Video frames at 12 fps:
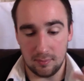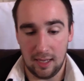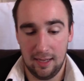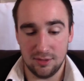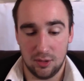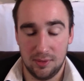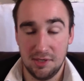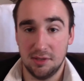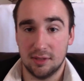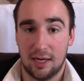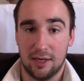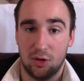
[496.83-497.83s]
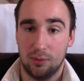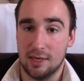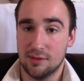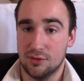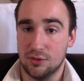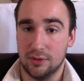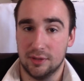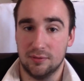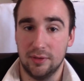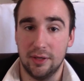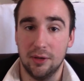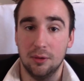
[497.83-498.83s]
As always, I hope you guys enjoyed this
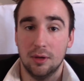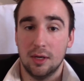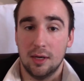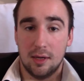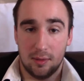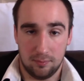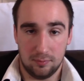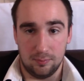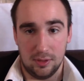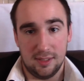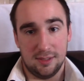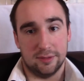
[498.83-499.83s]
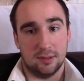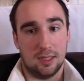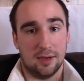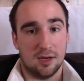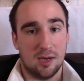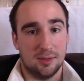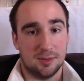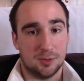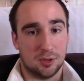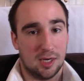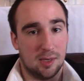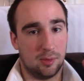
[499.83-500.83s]
video. Please like, comment,
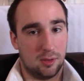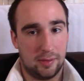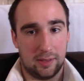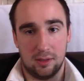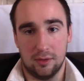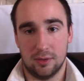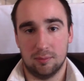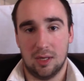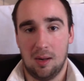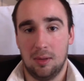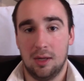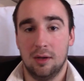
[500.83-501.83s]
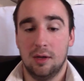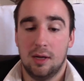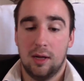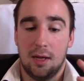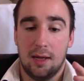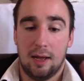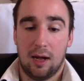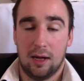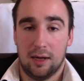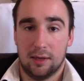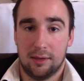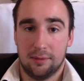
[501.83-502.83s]
subscribe, all that other blah
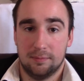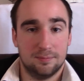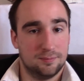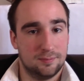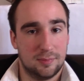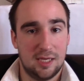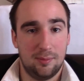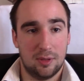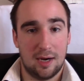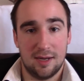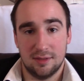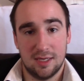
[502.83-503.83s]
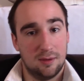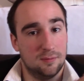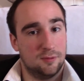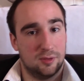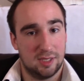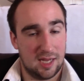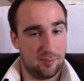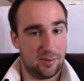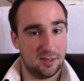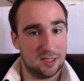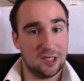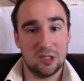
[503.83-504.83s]
blah. Keep your eyes out for the campaign
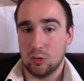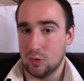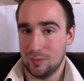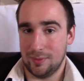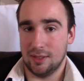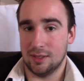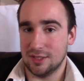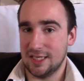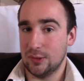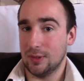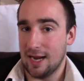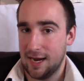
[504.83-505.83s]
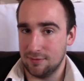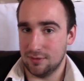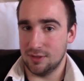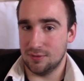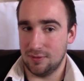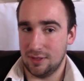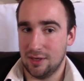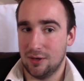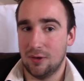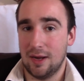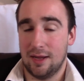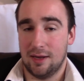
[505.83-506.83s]
diaries, which will be continuing after this video,
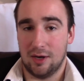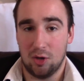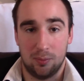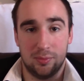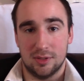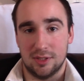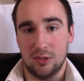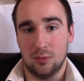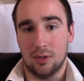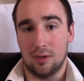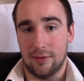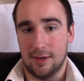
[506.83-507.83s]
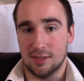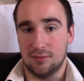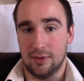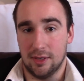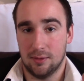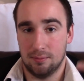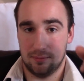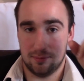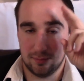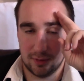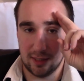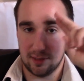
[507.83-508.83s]
and I hope to see you all in the next video.
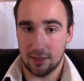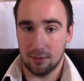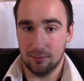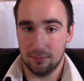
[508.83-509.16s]
Take care.